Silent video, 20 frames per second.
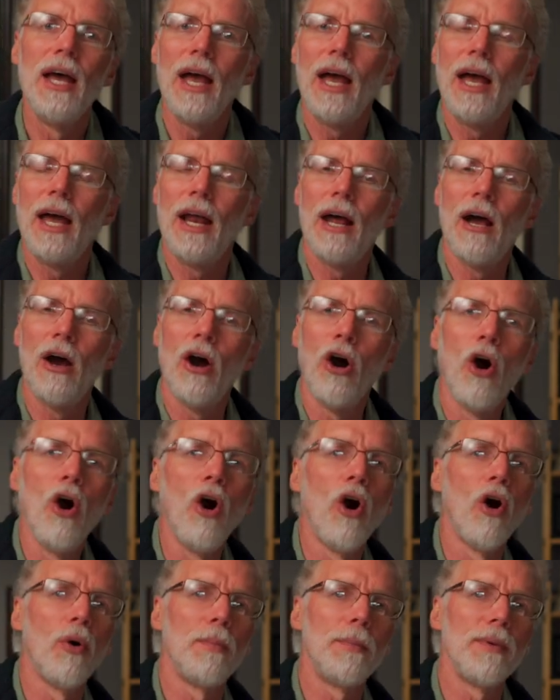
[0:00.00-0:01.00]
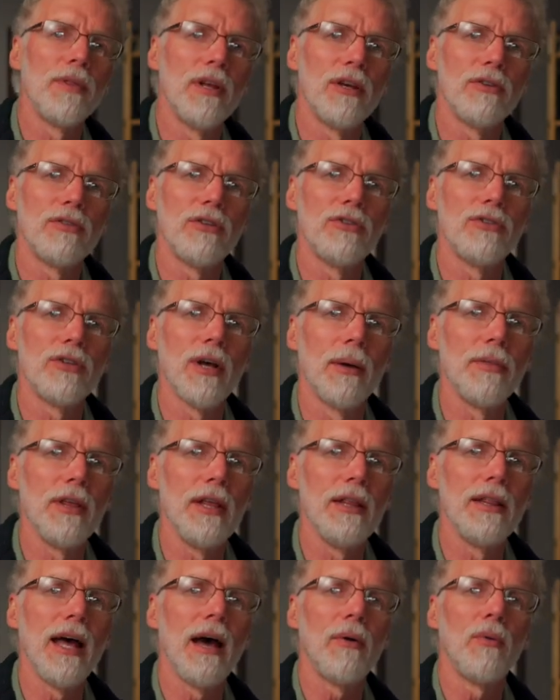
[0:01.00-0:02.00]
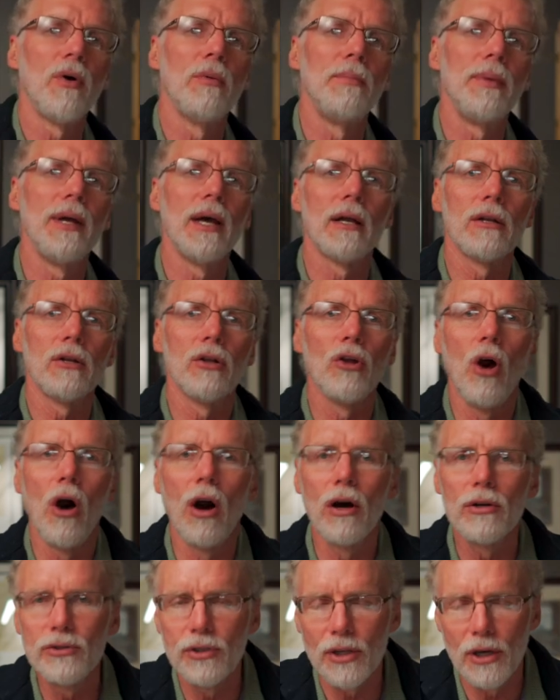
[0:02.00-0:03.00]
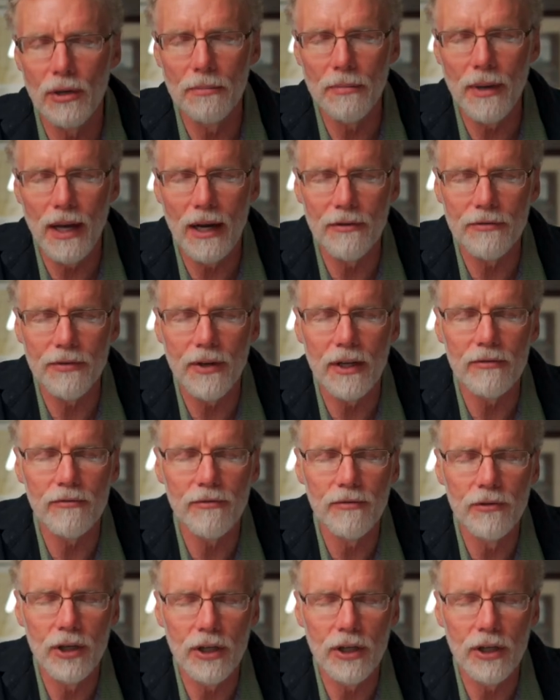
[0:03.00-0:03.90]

and I hope this is something that will be a long-term benefit